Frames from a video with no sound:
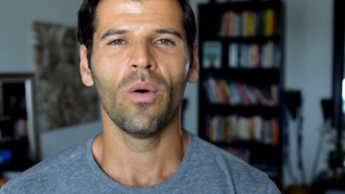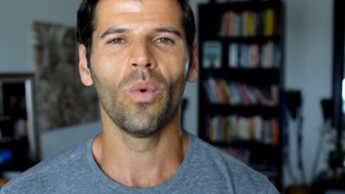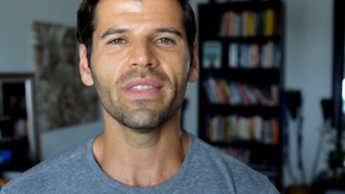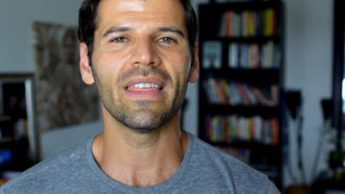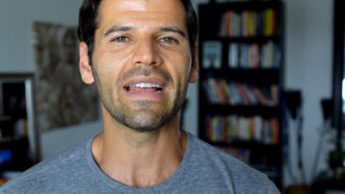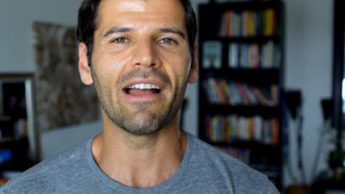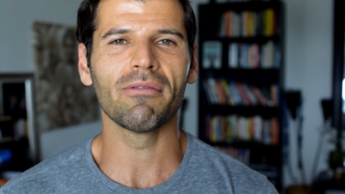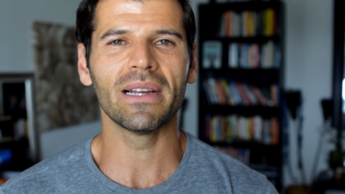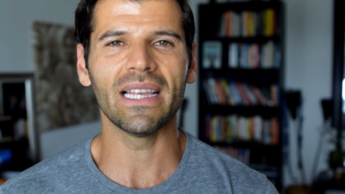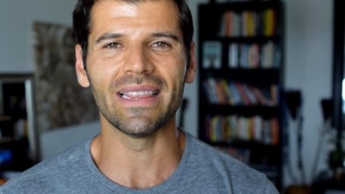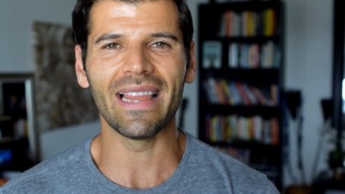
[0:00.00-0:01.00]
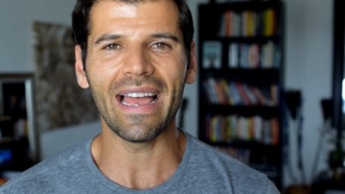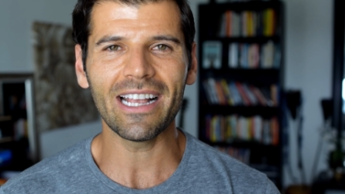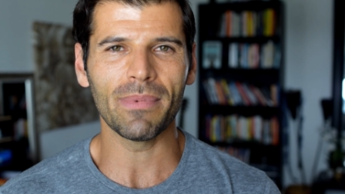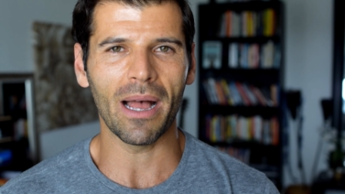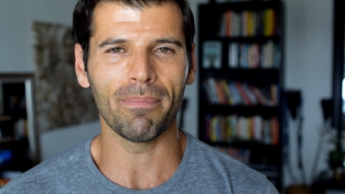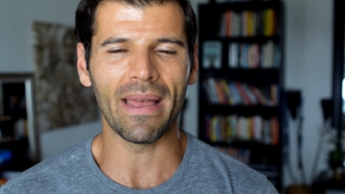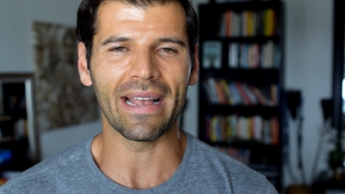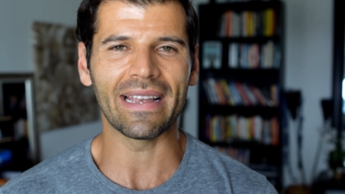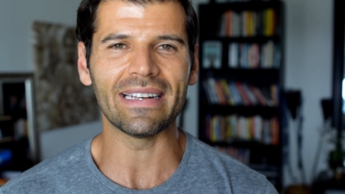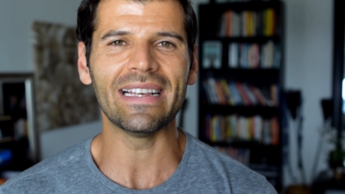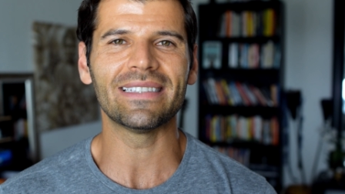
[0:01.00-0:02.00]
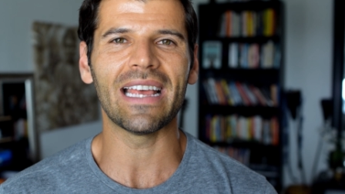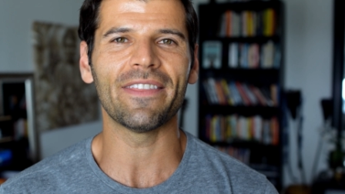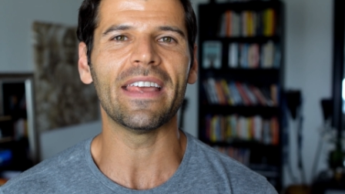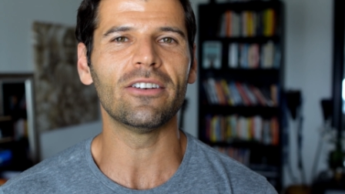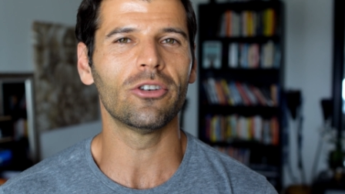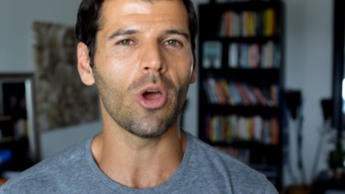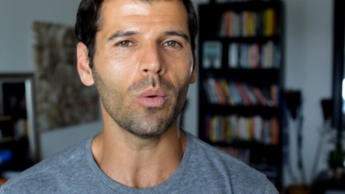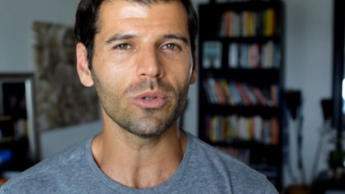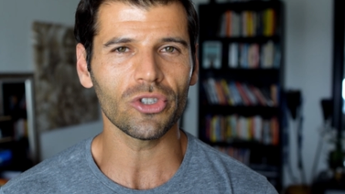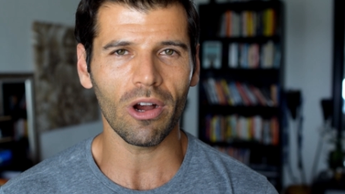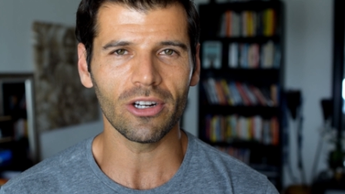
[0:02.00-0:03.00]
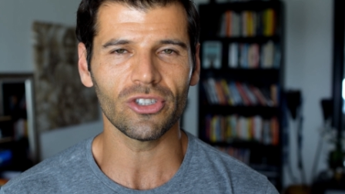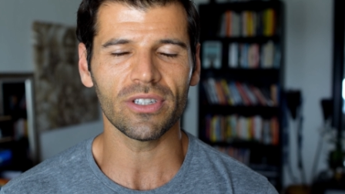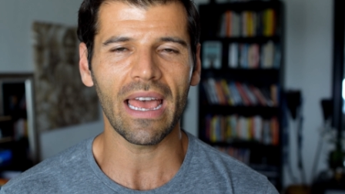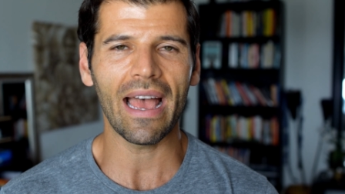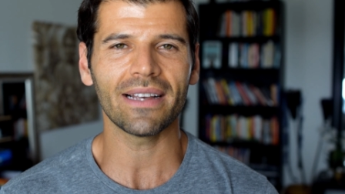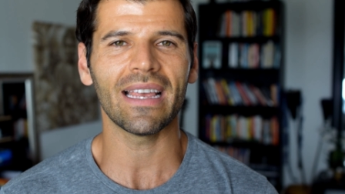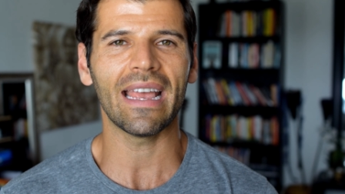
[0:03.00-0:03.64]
One thing I really like about Beckett is that they don't charge tax